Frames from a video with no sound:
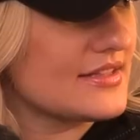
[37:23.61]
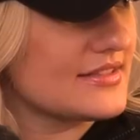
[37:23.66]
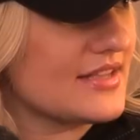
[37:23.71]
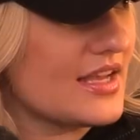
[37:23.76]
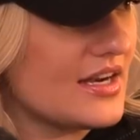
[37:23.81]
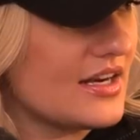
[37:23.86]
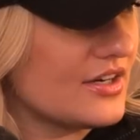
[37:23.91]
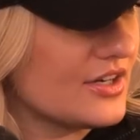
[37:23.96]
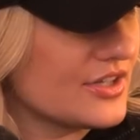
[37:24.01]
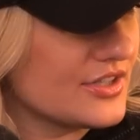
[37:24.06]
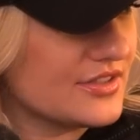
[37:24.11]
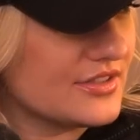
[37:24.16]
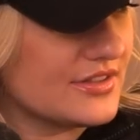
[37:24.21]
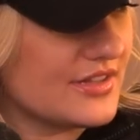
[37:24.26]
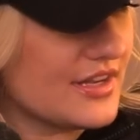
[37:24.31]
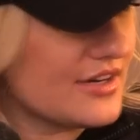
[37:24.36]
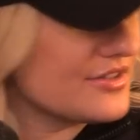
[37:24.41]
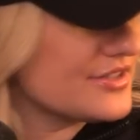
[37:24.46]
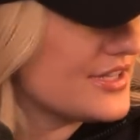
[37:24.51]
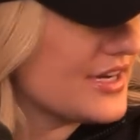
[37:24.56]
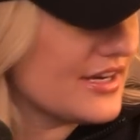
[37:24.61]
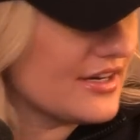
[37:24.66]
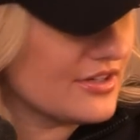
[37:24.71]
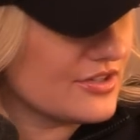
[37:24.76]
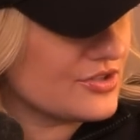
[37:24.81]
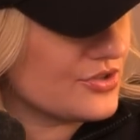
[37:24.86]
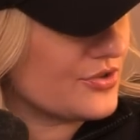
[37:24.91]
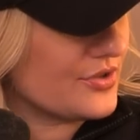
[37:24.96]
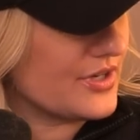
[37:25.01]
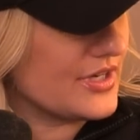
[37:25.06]
That's kind of their
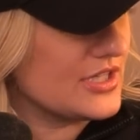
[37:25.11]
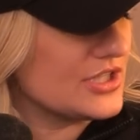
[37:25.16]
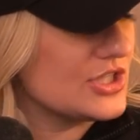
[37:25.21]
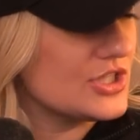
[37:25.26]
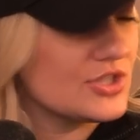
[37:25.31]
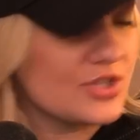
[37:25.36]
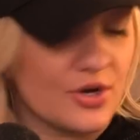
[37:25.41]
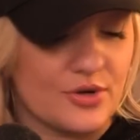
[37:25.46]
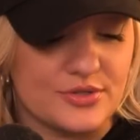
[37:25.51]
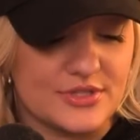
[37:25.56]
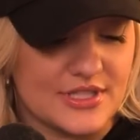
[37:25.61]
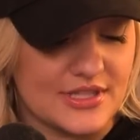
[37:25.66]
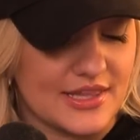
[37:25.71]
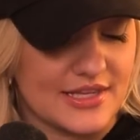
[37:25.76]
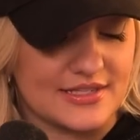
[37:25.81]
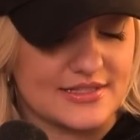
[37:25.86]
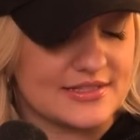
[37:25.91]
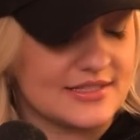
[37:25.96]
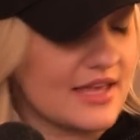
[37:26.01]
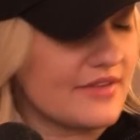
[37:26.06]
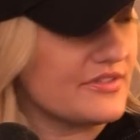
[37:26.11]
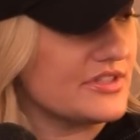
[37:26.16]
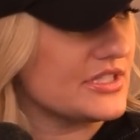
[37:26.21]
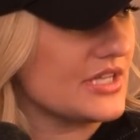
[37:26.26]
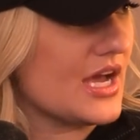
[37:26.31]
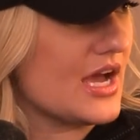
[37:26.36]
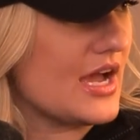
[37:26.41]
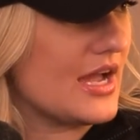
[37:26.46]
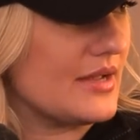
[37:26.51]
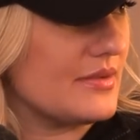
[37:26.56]
territory. She's hosted like 7
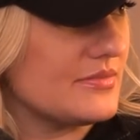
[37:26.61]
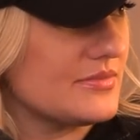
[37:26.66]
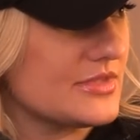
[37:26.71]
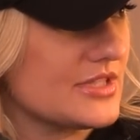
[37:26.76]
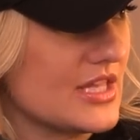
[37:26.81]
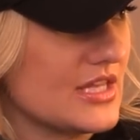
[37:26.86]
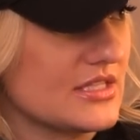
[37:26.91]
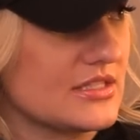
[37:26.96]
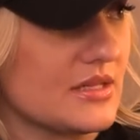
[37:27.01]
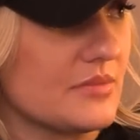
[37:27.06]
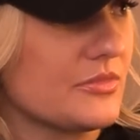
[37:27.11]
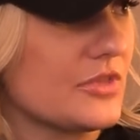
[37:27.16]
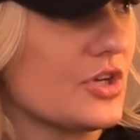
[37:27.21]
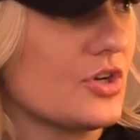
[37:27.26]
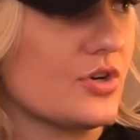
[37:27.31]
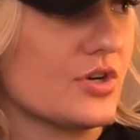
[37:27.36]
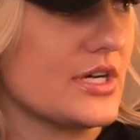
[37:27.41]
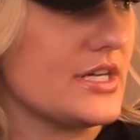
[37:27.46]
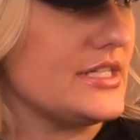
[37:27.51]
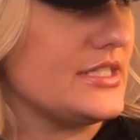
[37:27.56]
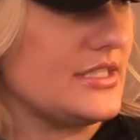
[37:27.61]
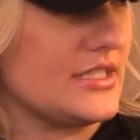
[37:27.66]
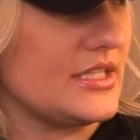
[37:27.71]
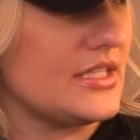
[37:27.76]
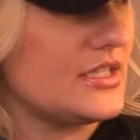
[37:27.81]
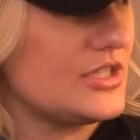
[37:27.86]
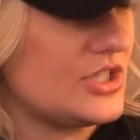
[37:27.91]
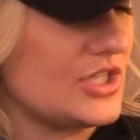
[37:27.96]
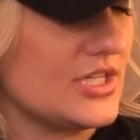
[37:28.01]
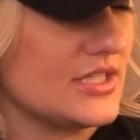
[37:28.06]
times, like something
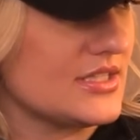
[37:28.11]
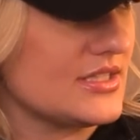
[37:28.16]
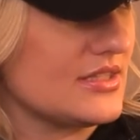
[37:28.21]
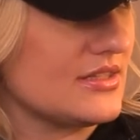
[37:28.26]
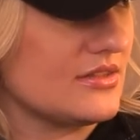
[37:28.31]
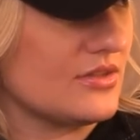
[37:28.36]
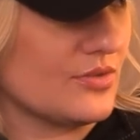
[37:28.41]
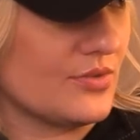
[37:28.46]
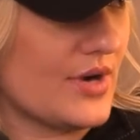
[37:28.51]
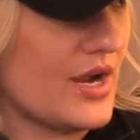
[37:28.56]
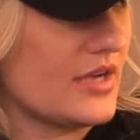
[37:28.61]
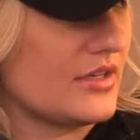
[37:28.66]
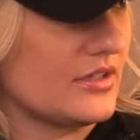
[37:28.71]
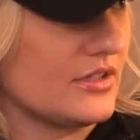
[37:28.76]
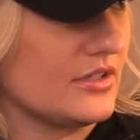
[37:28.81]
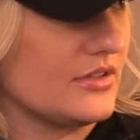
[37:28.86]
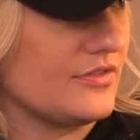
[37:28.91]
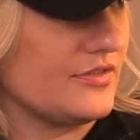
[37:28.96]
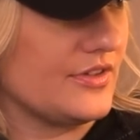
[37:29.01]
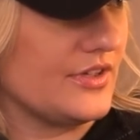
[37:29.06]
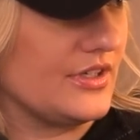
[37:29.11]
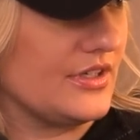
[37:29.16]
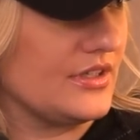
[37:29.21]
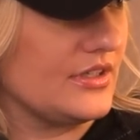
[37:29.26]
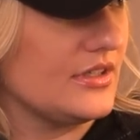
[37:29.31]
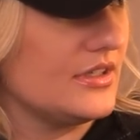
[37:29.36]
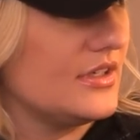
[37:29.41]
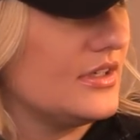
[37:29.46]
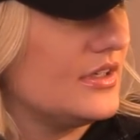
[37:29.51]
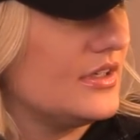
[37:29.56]
crazy. She has the record for...